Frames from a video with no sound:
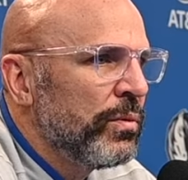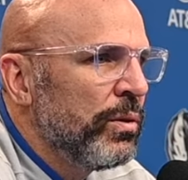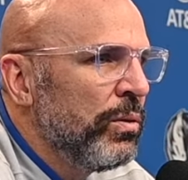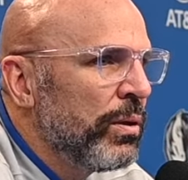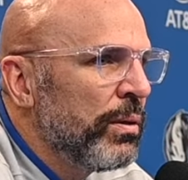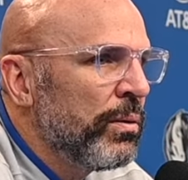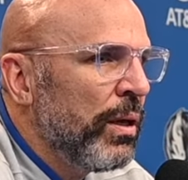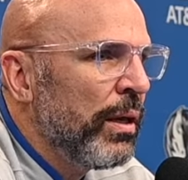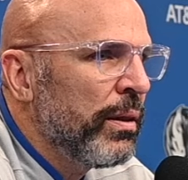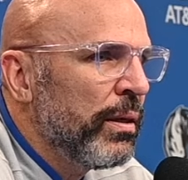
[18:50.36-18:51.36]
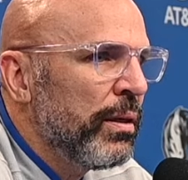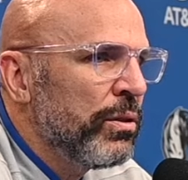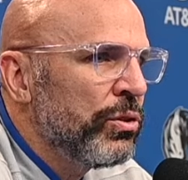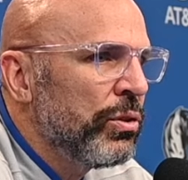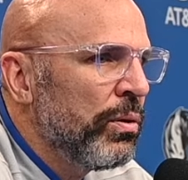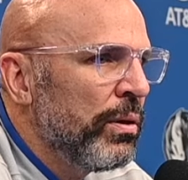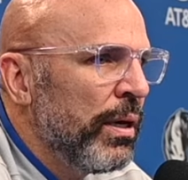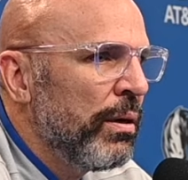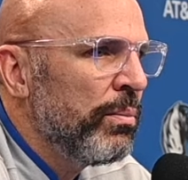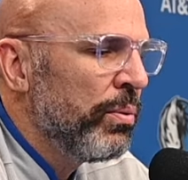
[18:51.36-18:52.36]
Luka, I think, is showing
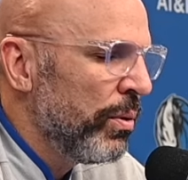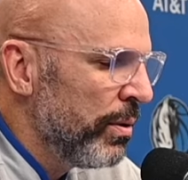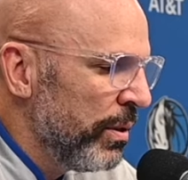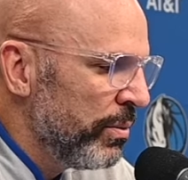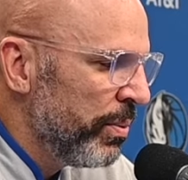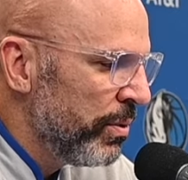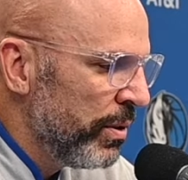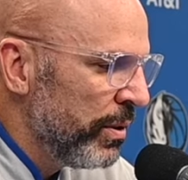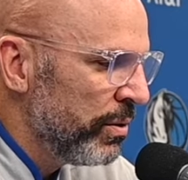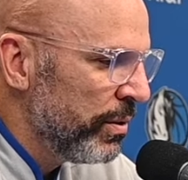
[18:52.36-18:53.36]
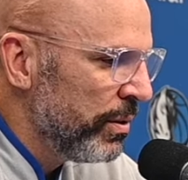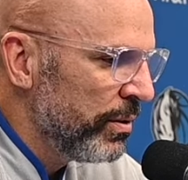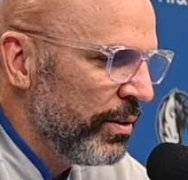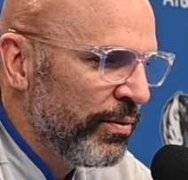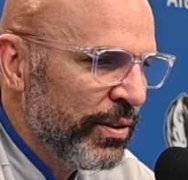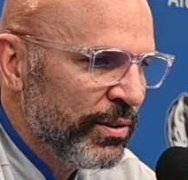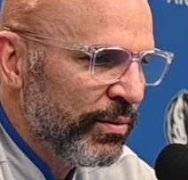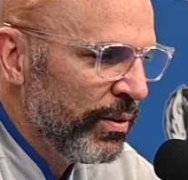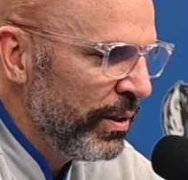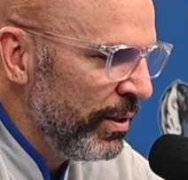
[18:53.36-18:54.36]
how important his possession is defensively.